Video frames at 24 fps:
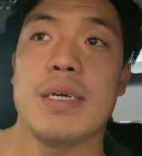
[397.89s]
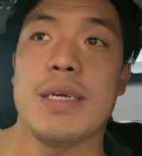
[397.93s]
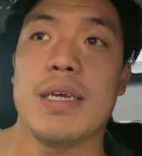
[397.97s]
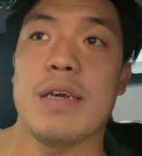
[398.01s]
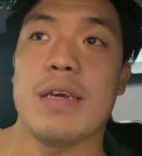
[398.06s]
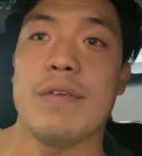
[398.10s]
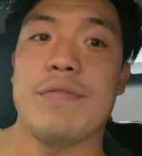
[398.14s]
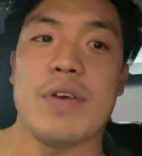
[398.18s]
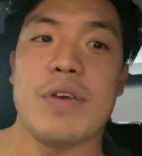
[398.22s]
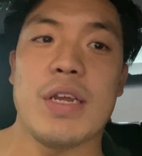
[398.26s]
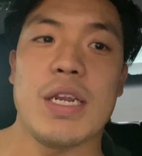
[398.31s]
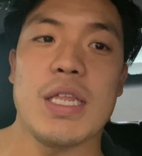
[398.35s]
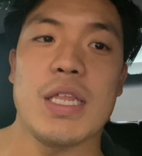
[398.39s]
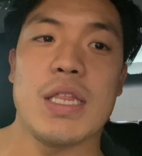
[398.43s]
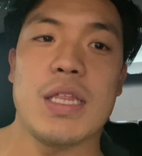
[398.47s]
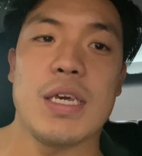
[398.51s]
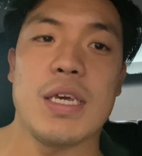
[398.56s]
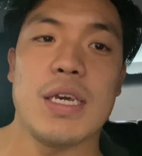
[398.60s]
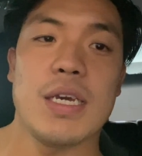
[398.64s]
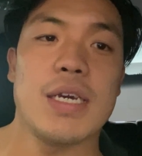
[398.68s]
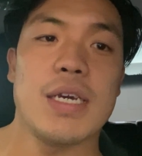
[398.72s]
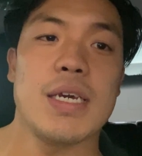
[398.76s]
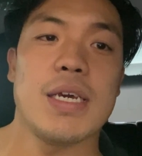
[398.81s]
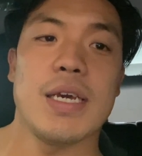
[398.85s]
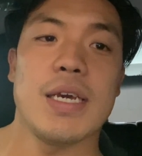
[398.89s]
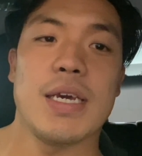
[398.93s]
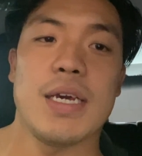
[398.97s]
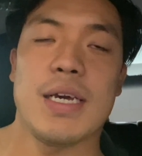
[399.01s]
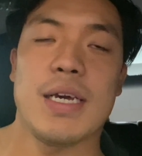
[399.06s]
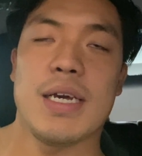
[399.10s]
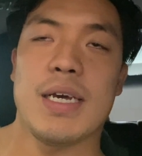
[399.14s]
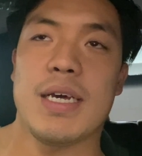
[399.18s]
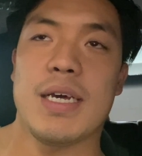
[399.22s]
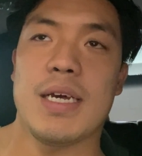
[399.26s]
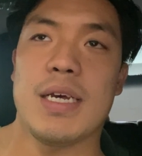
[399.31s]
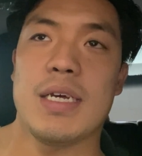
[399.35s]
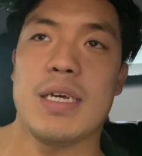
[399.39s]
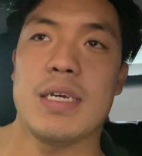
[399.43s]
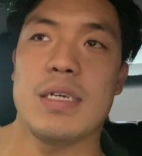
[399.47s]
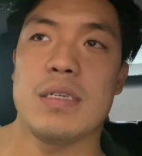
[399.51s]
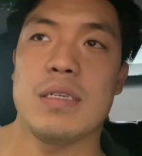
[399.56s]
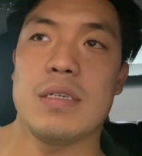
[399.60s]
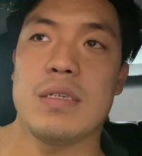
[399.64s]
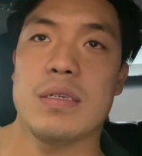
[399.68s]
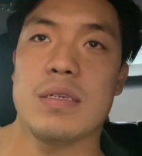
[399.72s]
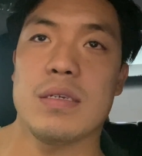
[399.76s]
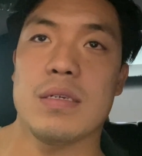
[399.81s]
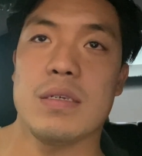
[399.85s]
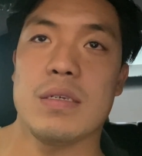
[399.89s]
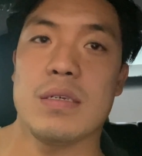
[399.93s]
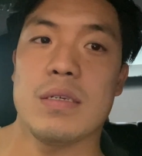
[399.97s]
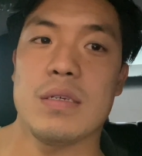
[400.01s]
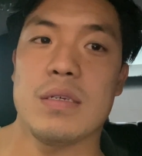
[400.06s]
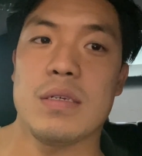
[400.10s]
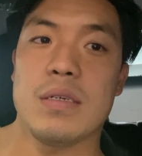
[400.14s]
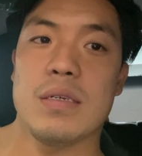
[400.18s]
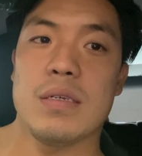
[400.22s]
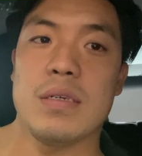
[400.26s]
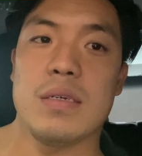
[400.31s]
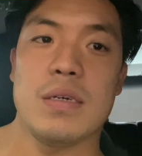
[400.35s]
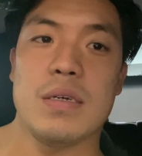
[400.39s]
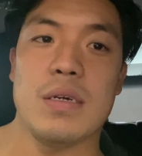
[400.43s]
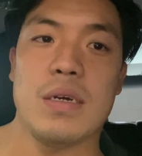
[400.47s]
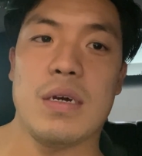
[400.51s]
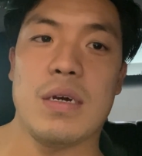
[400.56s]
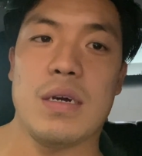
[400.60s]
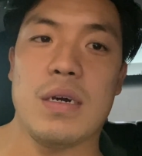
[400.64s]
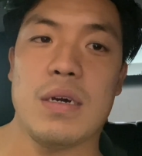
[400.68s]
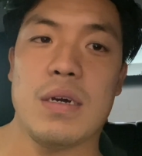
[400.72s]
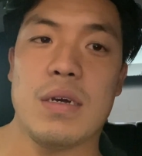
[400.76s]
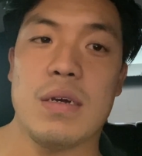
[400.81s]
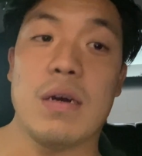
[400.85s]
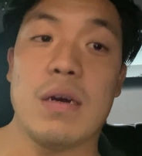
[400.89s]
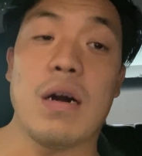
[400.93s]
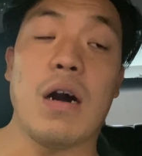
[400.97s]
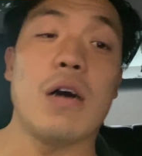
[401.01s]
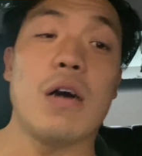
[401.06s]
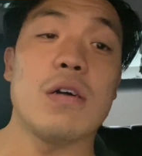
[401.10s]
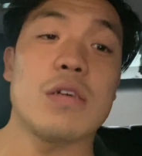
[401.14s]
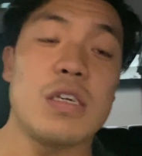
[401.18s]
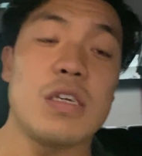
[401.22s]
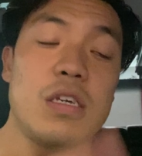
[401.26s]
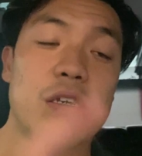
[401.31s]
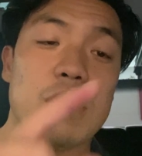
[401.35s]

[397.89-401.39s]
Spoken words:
if anything, and I'll